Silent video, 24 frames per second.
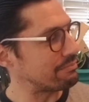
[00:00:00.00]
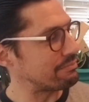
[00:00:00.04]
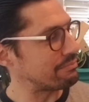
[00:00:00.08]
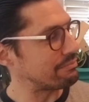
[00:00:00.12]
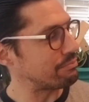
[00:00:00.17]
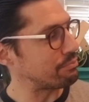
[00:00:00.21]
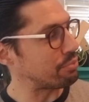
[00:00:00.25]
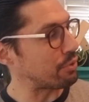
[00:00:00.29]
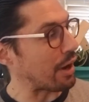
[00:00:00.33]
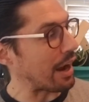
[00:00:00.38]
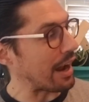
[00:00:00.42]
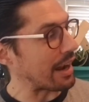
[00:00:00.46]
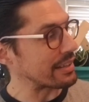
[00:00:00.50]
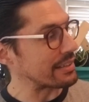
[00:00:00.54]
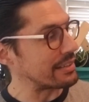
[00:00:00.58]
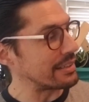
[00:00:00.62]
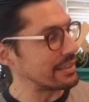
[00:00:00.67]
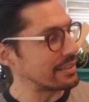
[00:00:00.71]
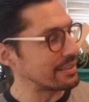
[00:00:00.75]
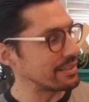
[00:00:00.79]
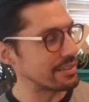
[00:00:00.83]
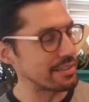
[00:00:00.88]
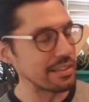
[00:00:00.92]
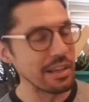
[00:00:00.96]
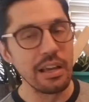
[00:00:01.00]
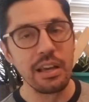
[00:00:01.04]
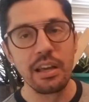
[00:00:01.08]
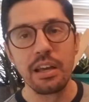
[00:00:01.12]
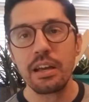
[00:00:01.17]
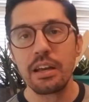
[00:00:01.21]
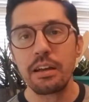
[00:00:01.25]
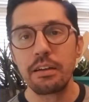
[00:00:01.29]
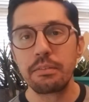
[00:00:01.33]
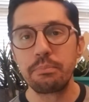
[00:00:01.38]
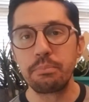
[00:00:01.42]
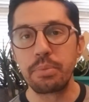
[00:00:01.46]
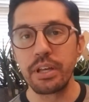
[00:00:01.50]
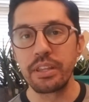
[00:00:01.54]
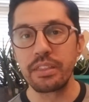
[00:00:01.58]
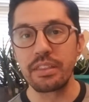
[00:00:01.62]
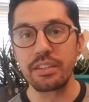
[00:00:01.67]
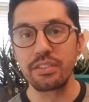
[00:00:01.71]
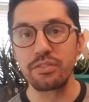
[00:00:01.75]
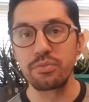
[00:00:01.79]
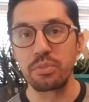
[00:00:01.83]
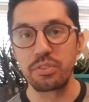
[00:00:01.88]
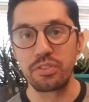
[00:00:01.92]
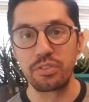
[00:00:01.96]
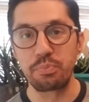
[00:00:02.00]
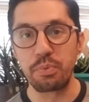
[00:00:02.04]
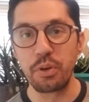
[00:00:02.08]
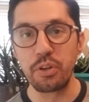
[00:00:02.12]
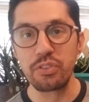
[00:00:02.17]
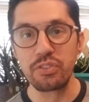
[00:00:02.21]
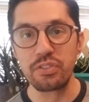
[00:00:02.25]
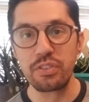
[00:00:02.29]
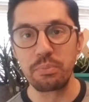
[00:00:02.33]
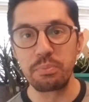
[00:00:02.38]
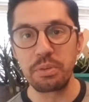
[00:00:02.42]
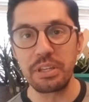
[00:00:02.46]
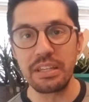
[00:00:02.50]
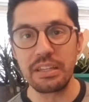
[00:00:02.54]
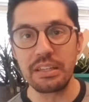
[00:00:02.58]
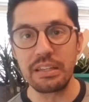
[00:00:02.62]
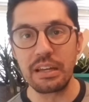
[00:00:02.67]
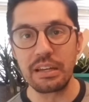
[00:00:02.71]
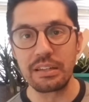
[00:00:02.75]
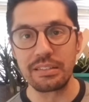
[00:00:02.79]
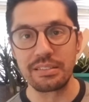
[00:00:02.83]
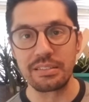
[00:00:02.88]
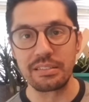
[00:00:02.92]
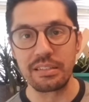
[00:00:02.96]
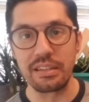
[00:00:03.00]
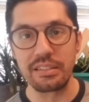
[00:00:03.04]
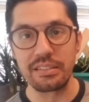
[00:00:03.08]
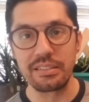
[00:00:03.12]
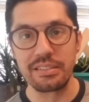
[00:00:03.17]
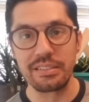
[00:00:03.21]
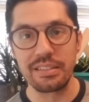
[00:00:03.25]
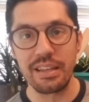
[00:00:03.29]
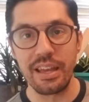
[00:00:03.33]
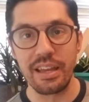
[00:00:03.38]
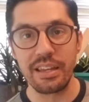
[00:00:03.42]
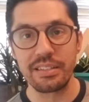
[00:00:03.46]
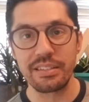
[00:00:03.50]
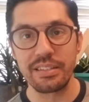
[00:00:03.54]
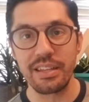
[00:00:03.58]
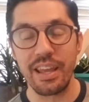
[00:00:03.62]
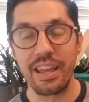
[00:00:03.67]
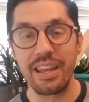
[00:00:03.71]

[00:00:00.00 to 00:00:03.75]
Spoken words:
practice, but this was supposed to be a sunset,